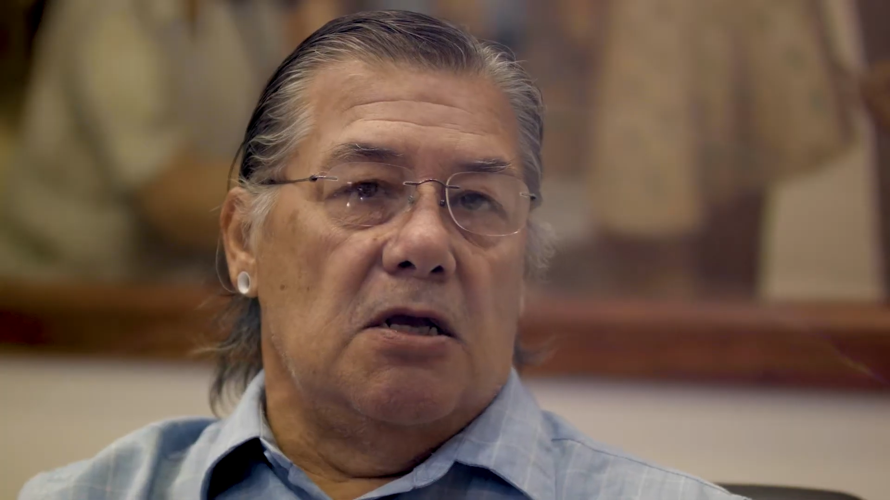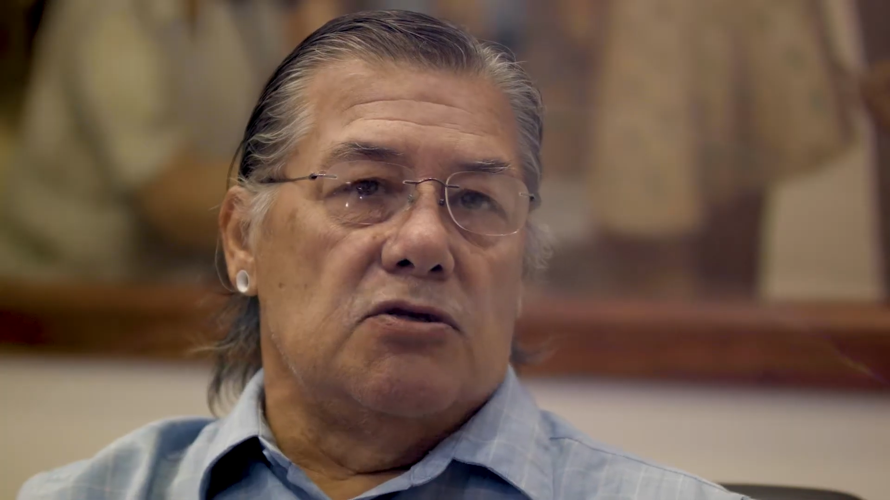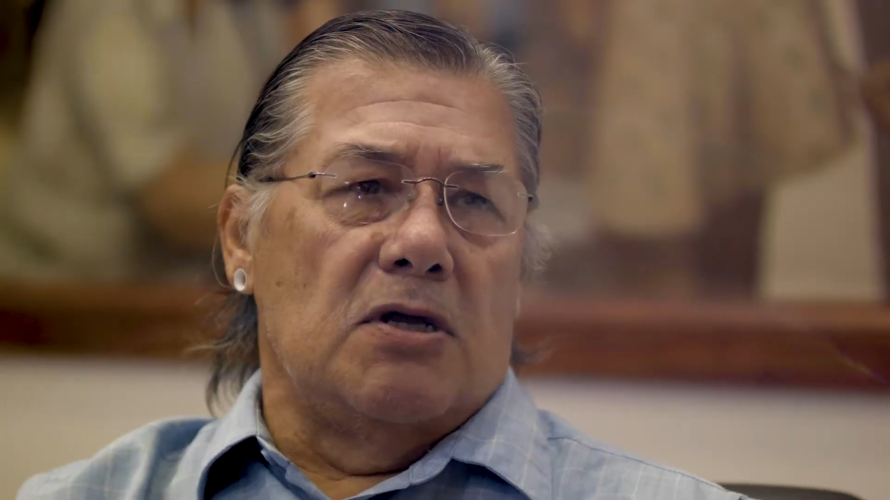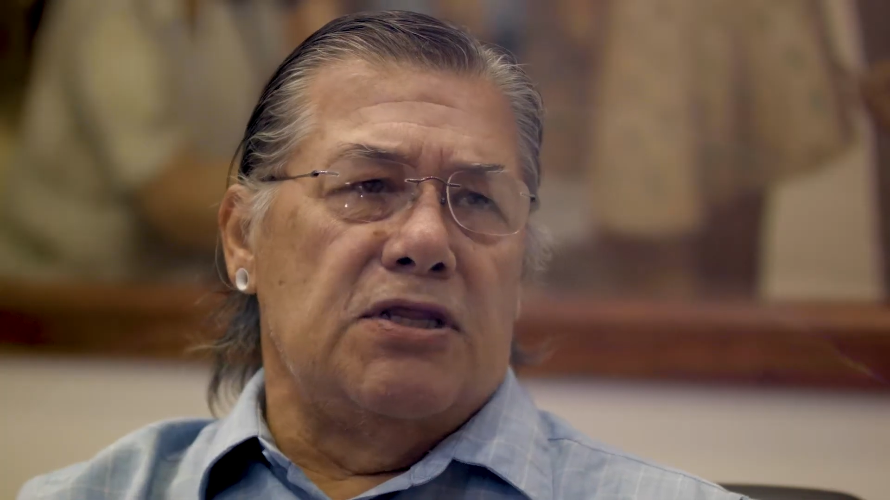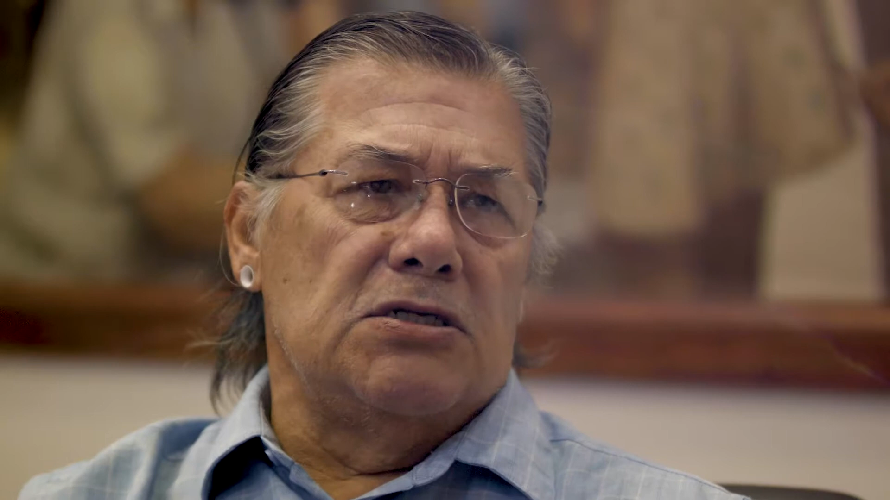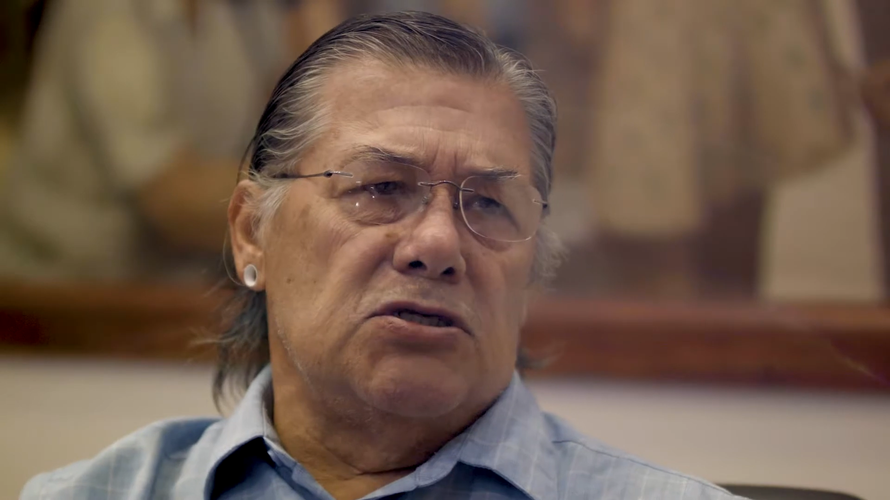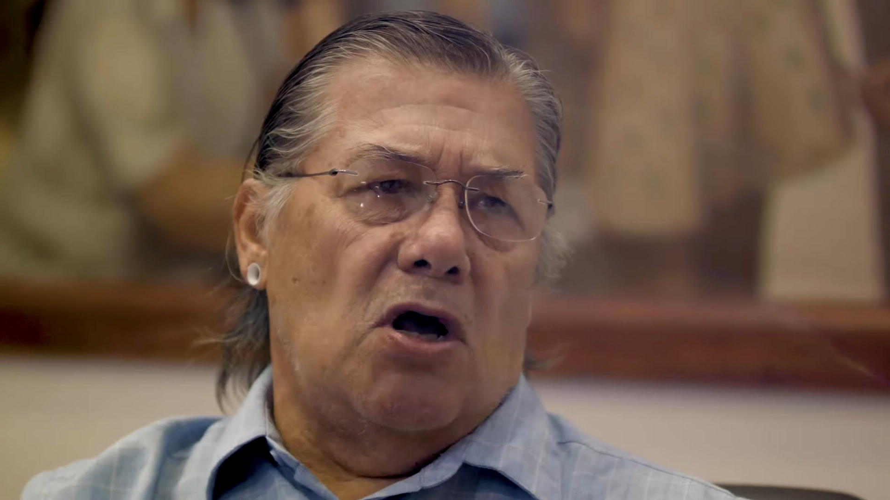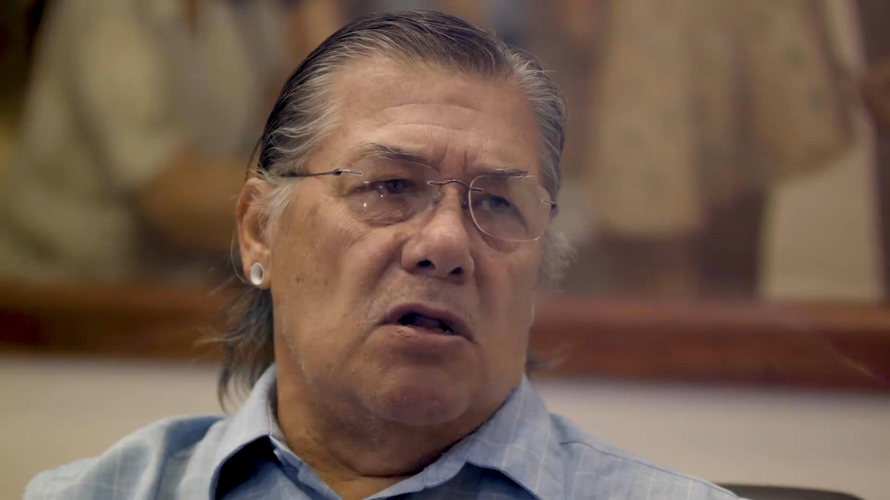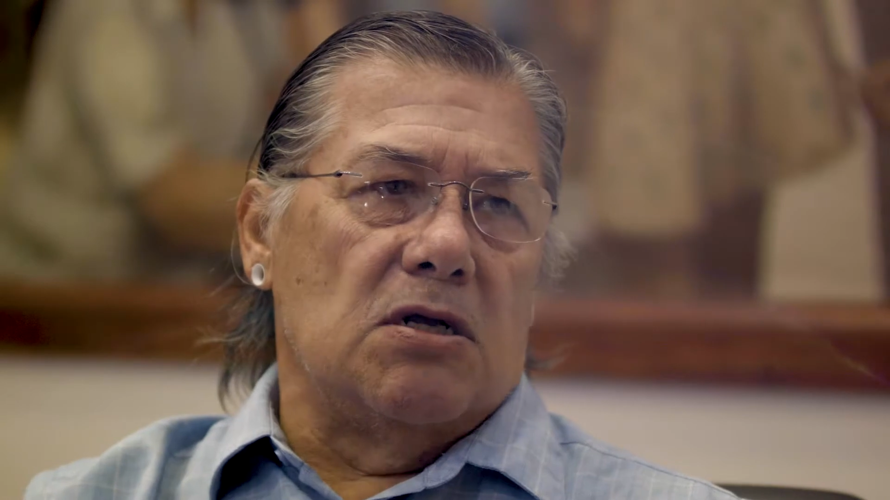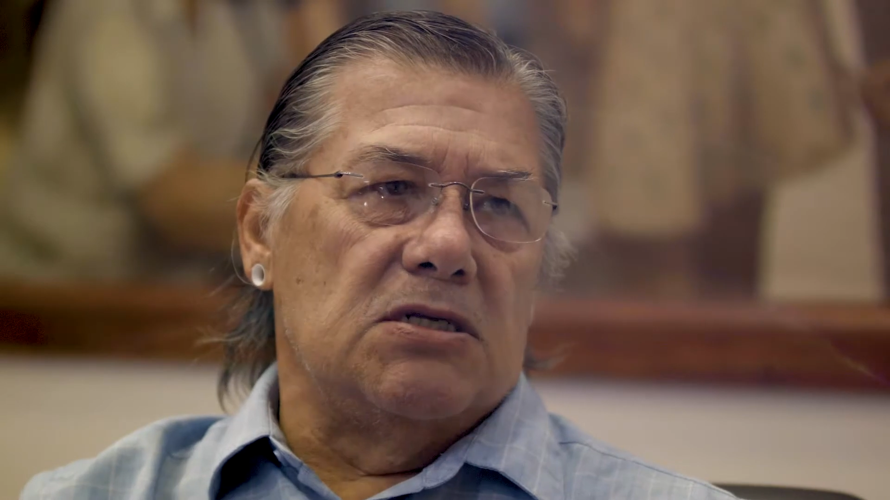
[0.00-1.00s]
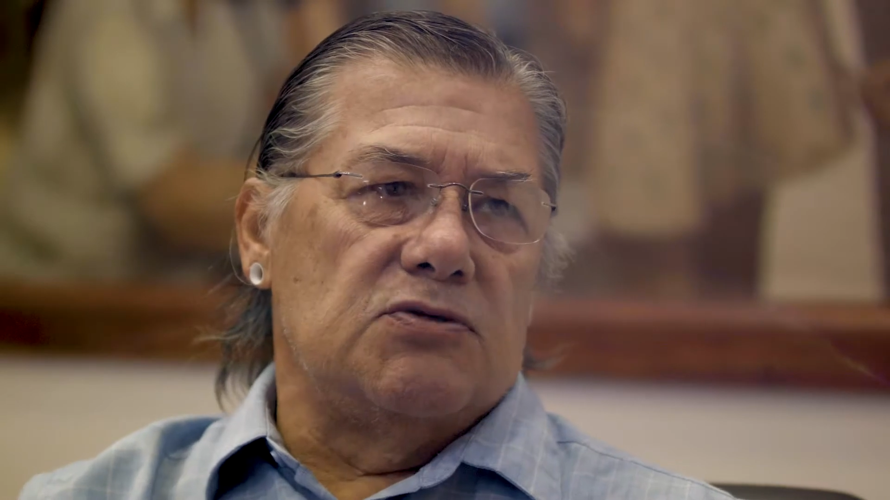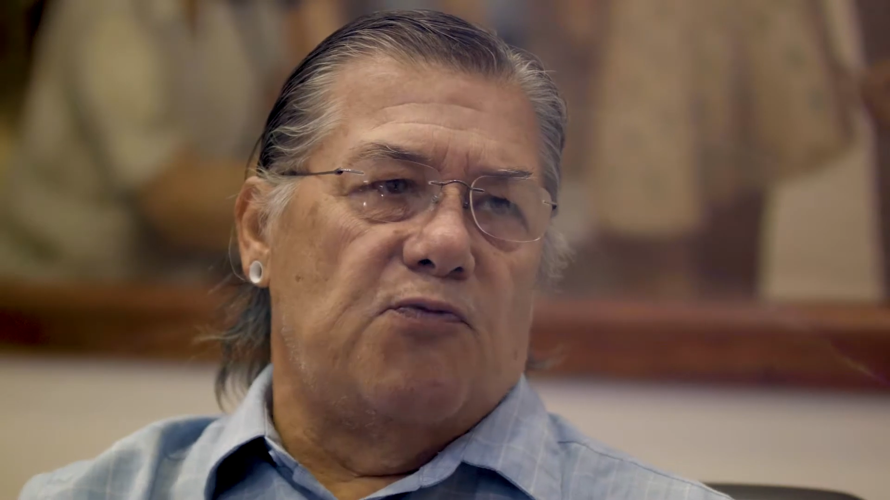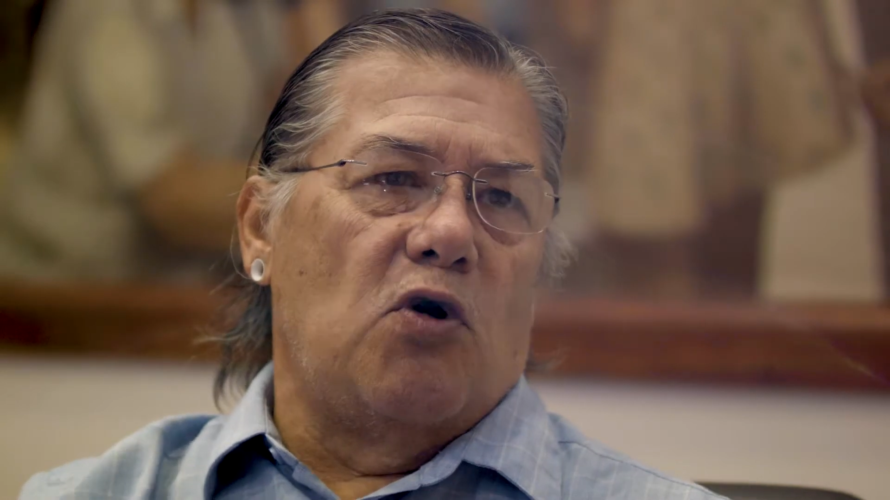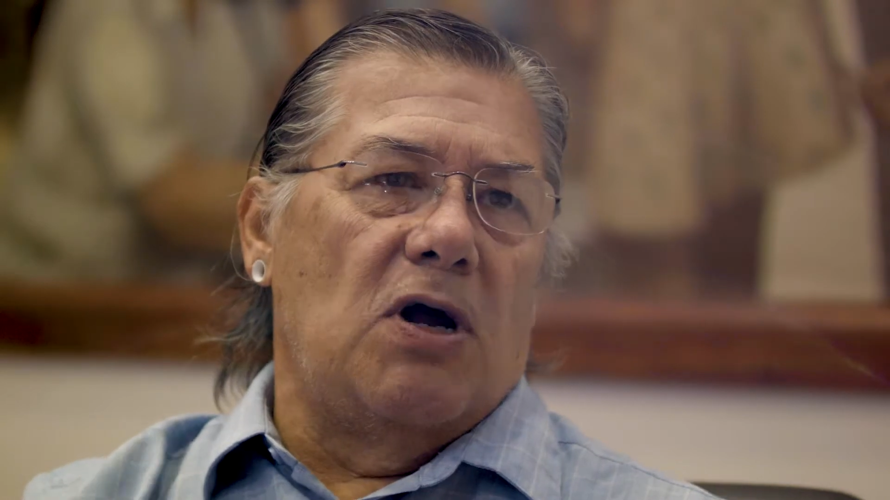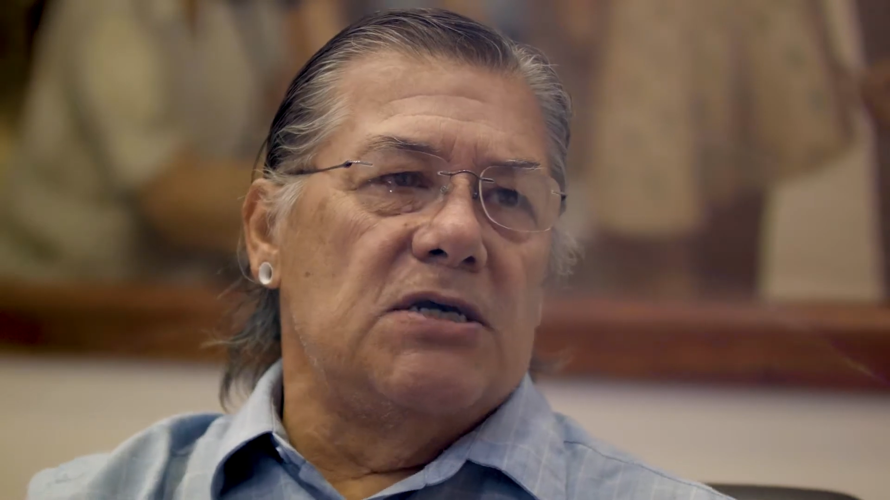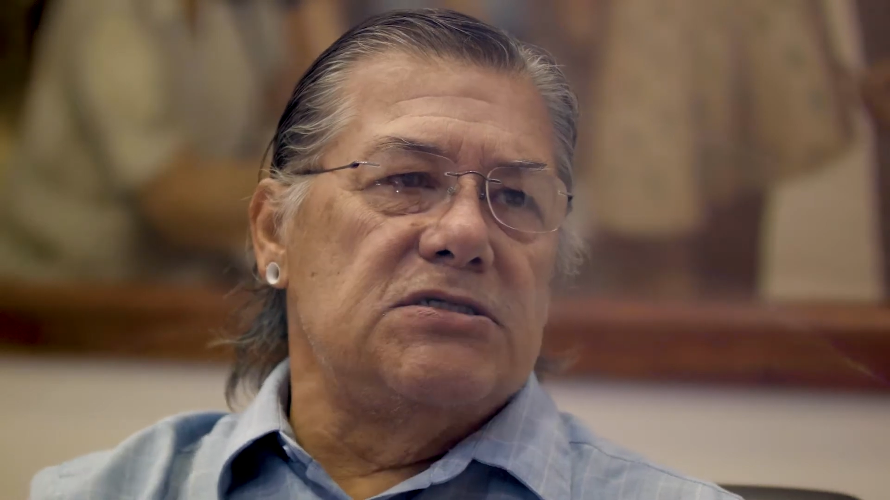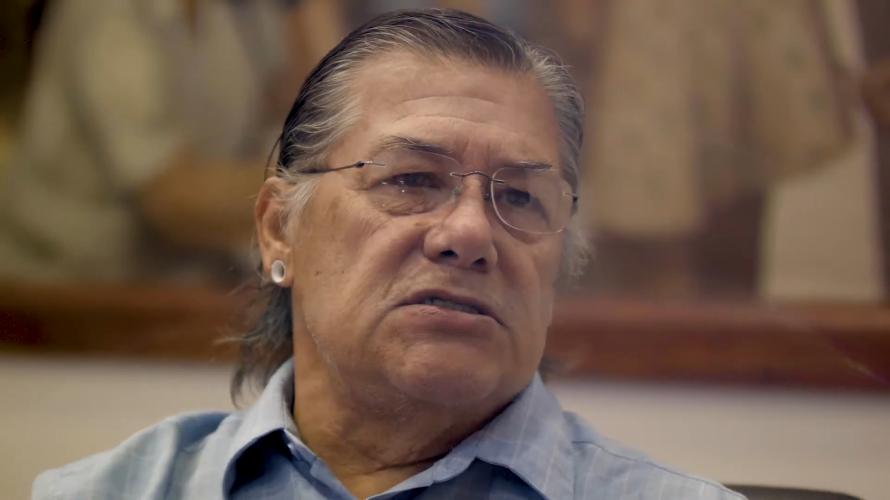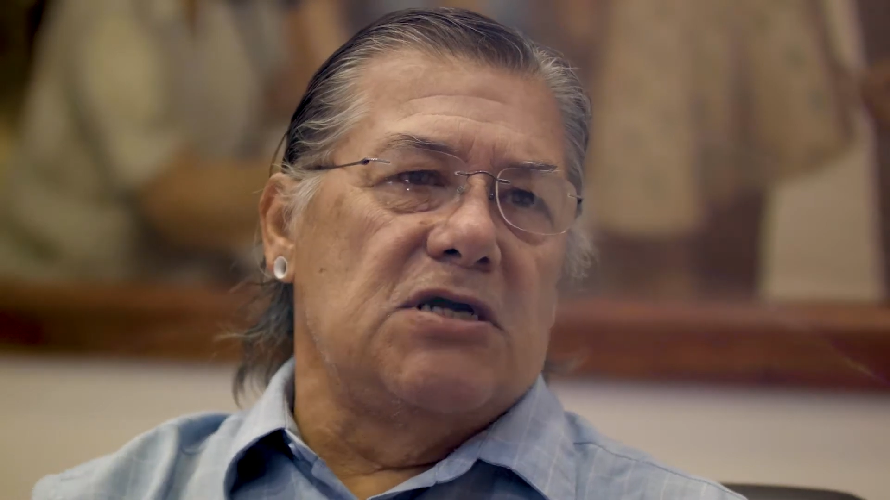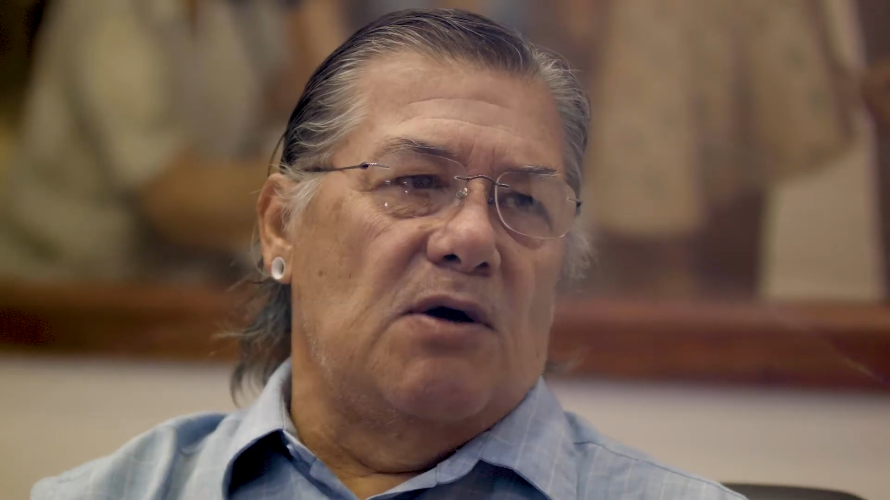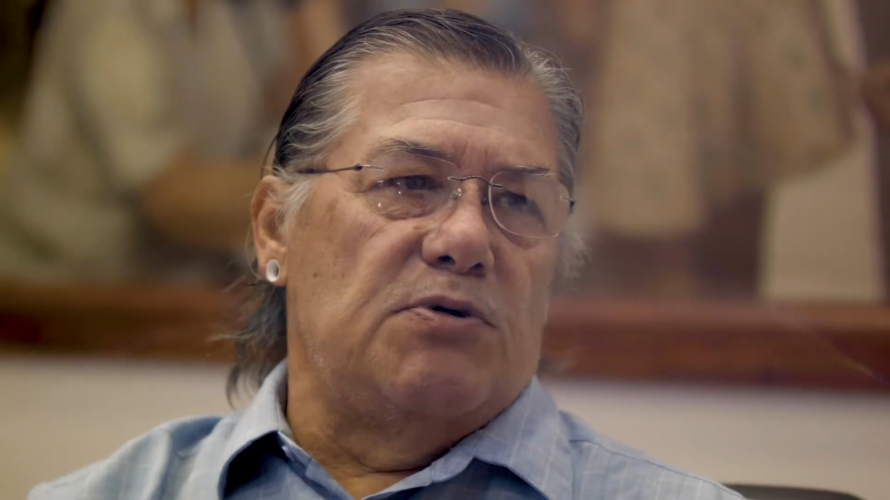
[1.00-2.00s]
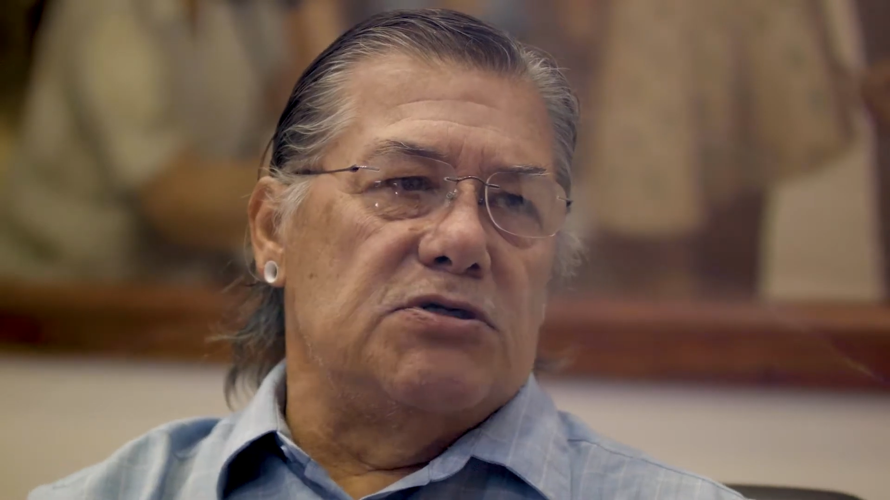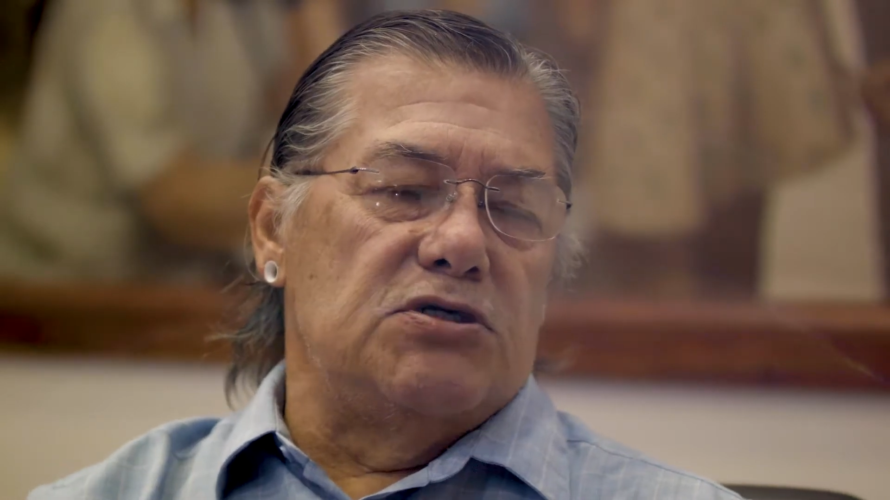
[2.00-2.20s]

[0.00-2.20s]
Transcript: So I think it's coupled